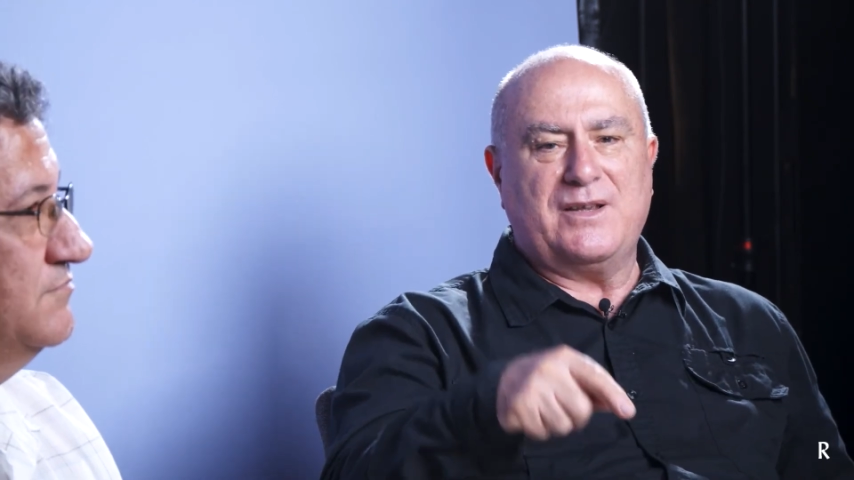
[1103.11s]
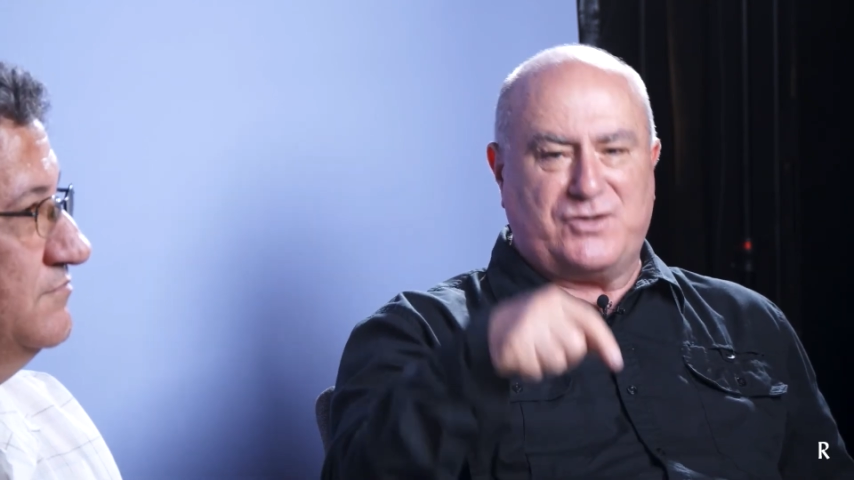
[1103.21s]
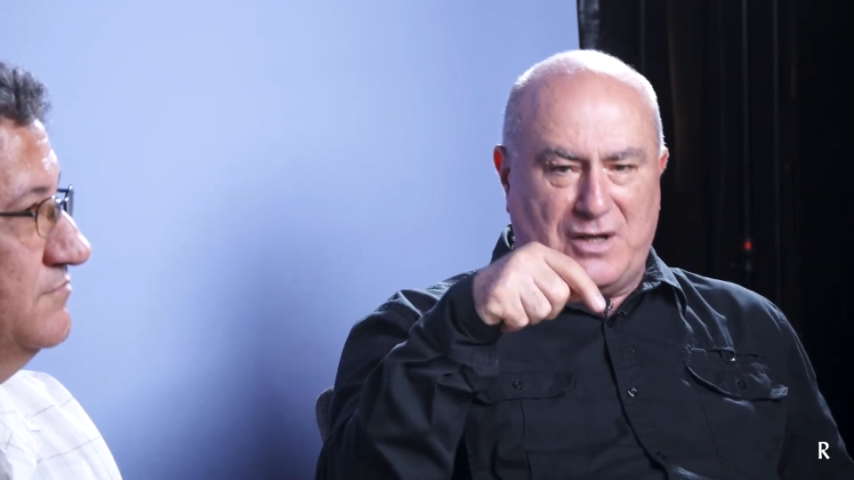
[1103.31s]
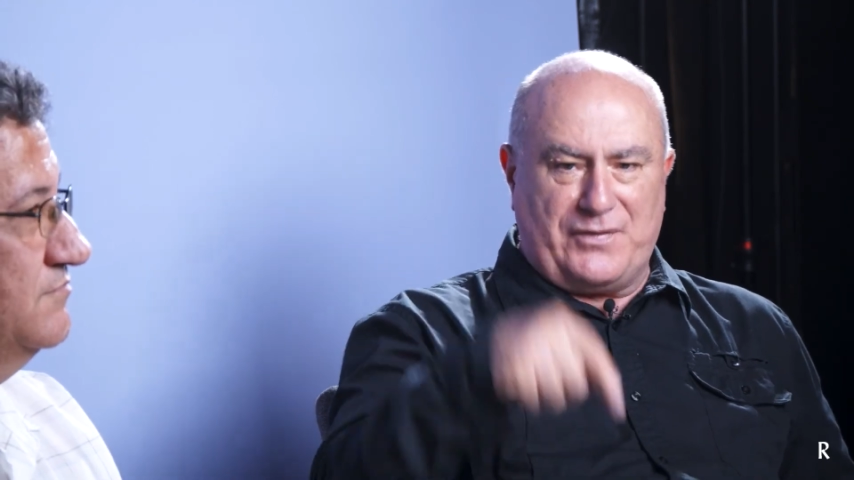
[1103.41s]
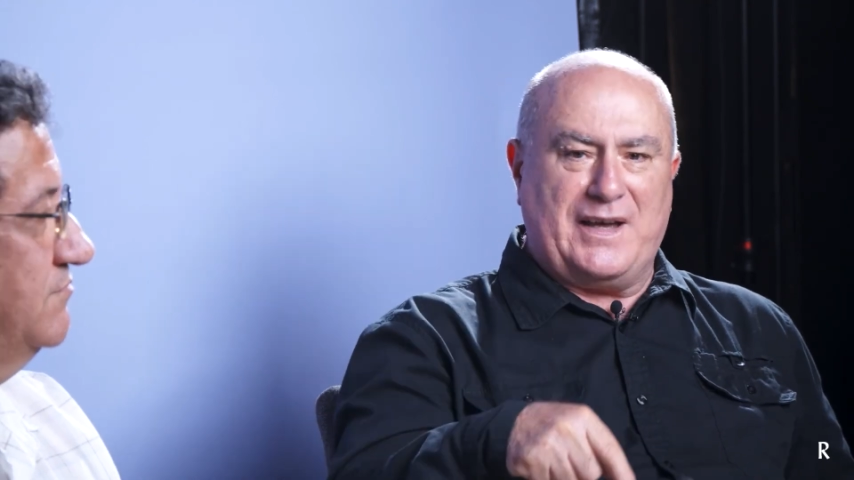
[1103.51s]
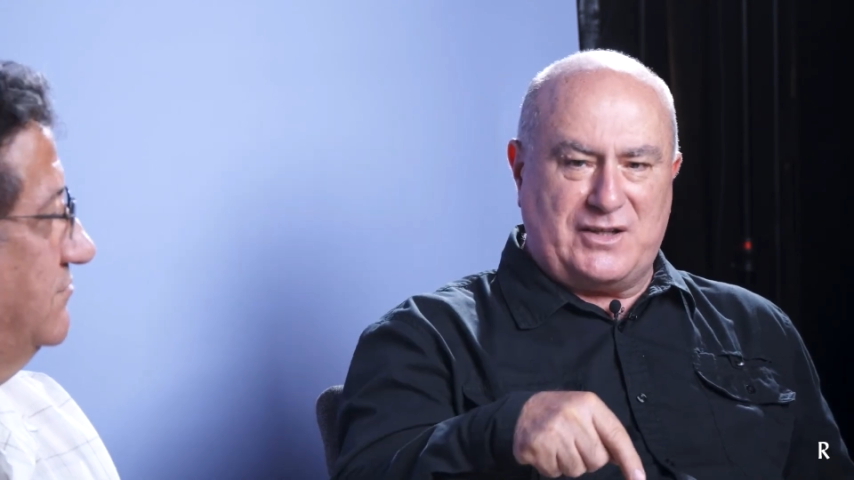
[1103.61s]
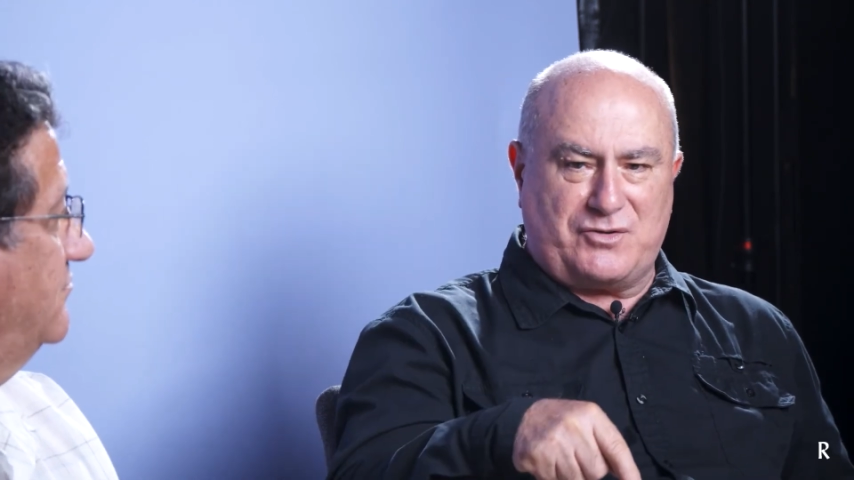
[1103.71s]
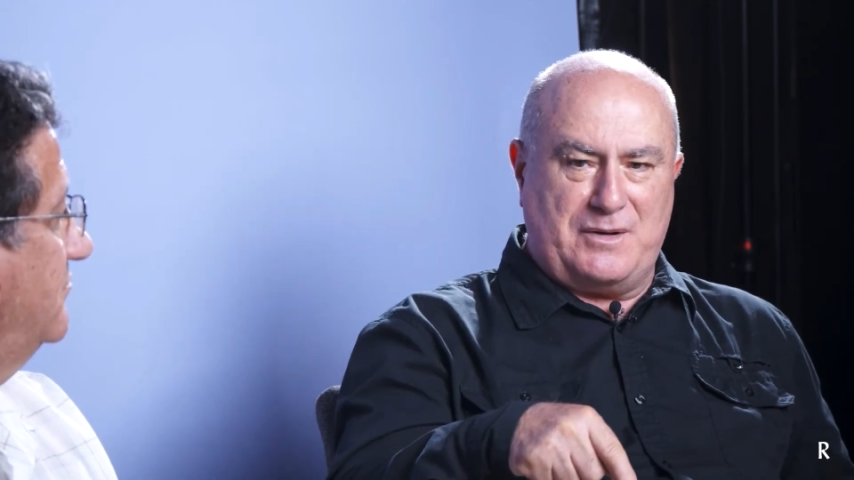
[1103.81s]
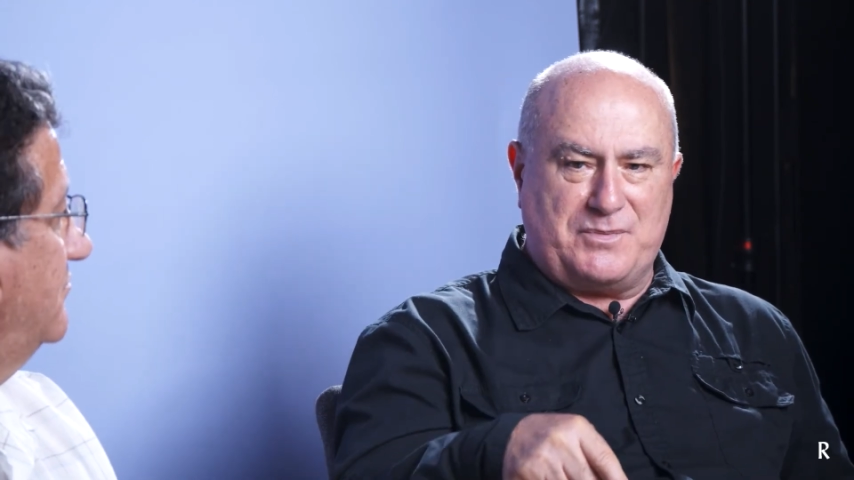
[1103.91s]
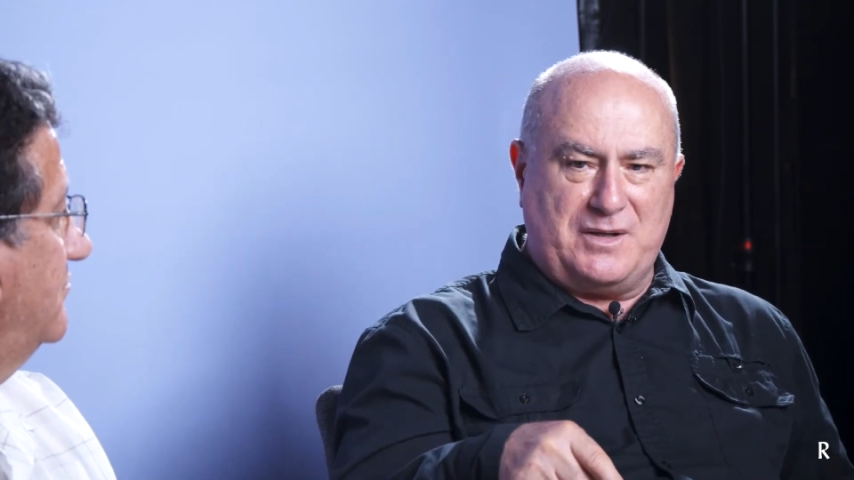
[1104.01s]
It's not that
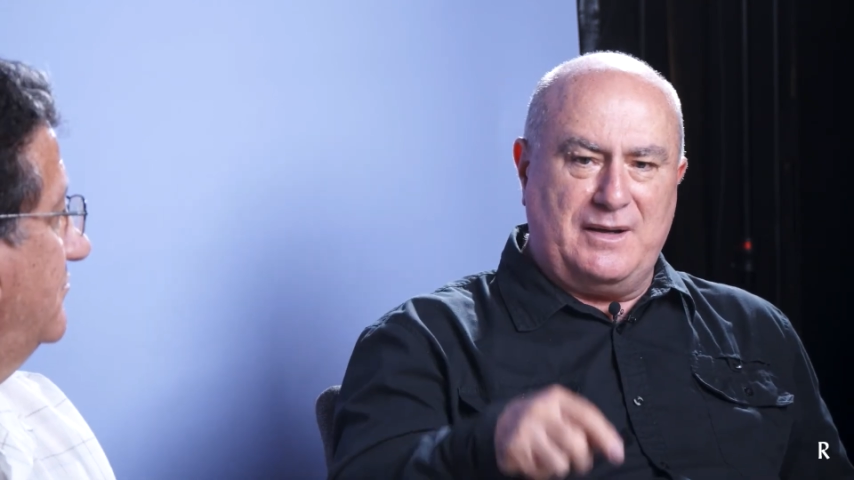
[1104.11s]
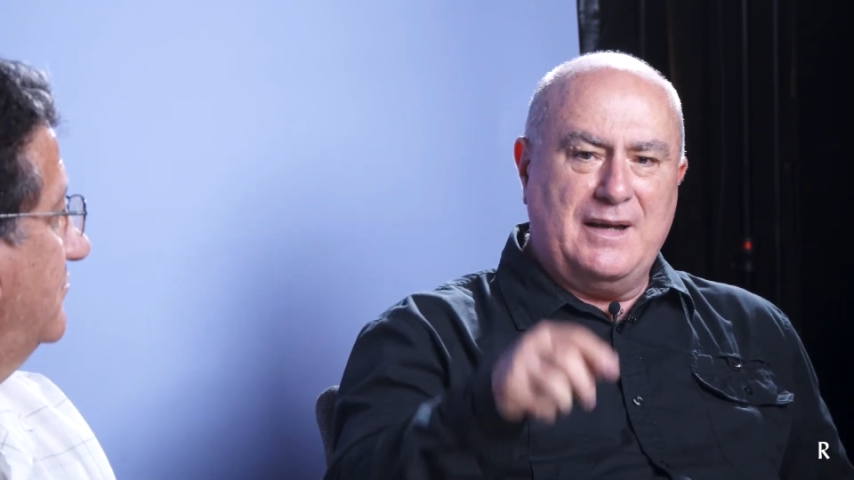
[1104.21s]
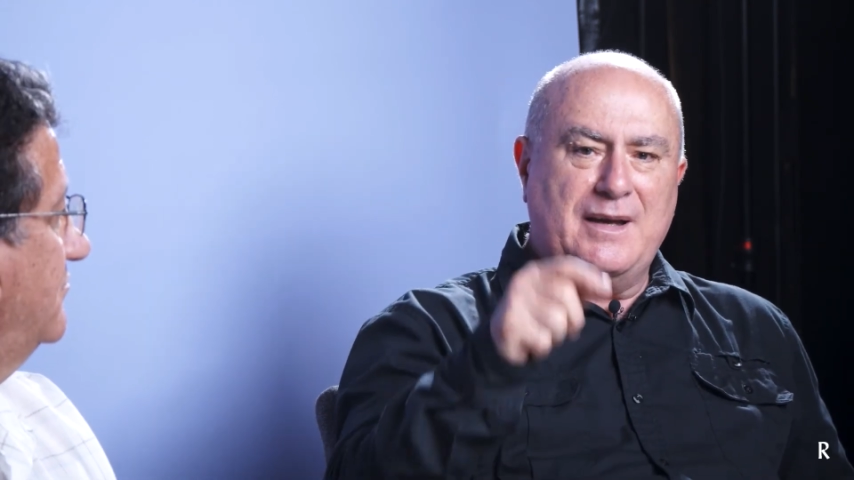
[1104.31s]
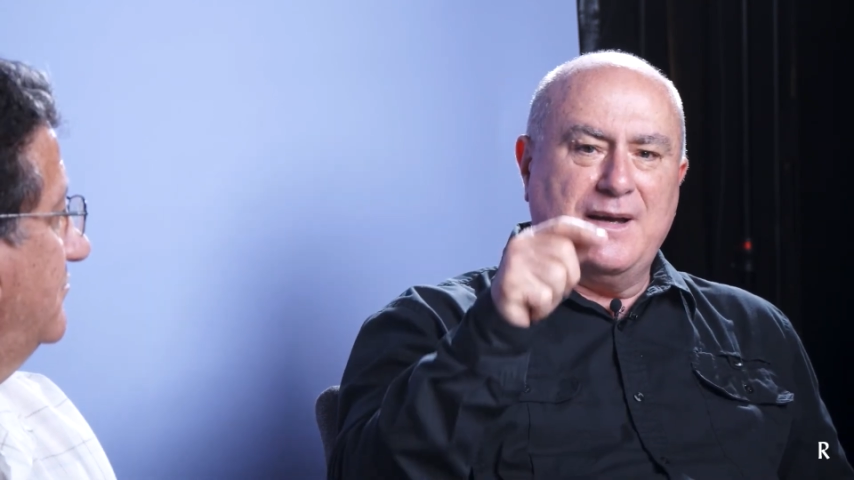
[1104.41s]
scripture.